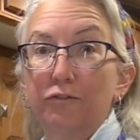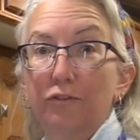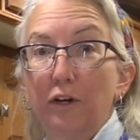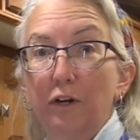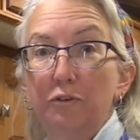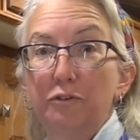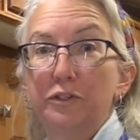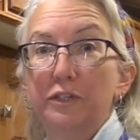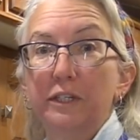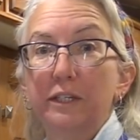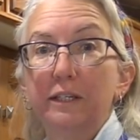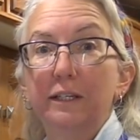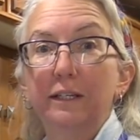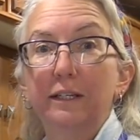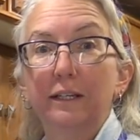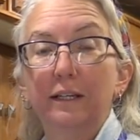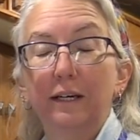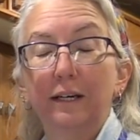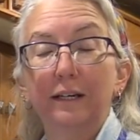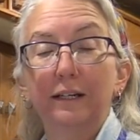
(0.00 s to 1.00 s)
frozen
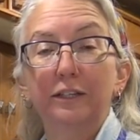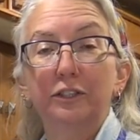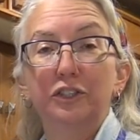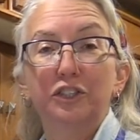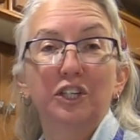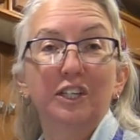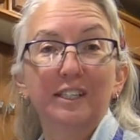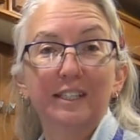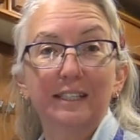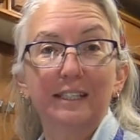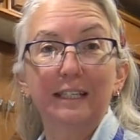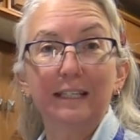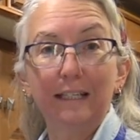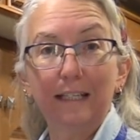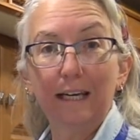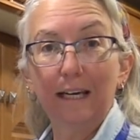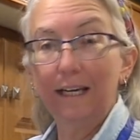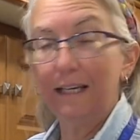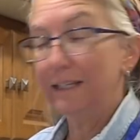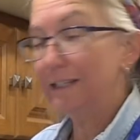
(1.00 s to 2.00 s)
just in
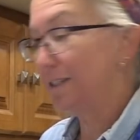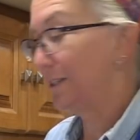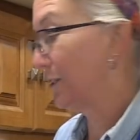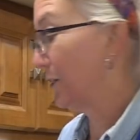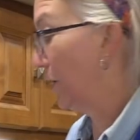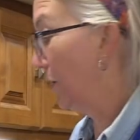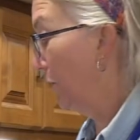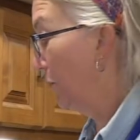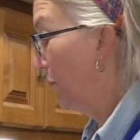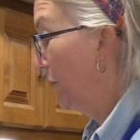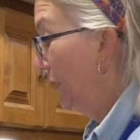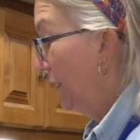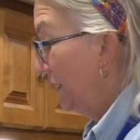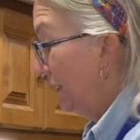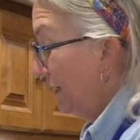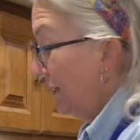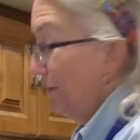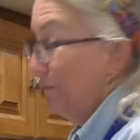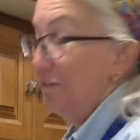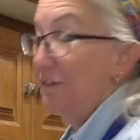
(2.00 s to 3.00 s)
case. So
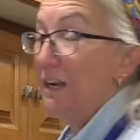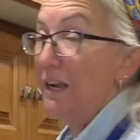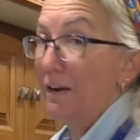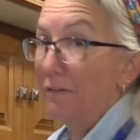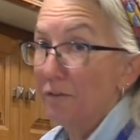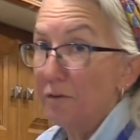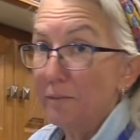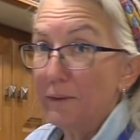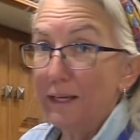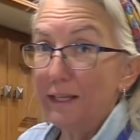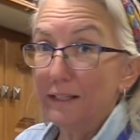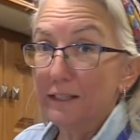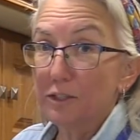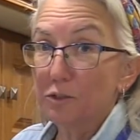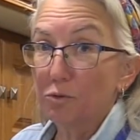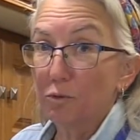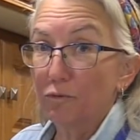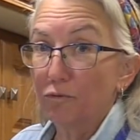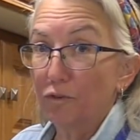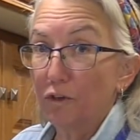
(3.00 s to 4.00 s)
never made
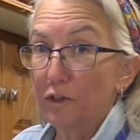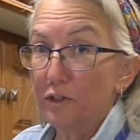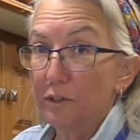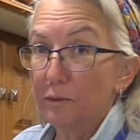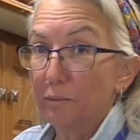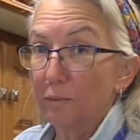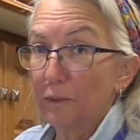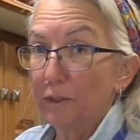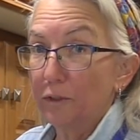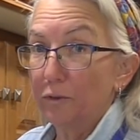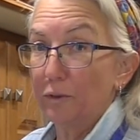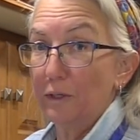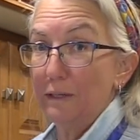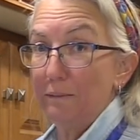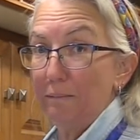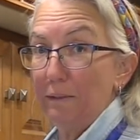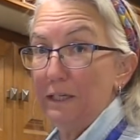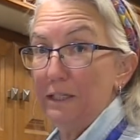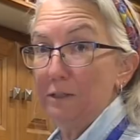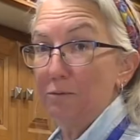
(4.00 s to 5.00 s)
this with frozen
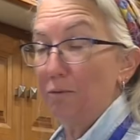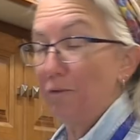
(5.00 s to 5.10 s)
green beans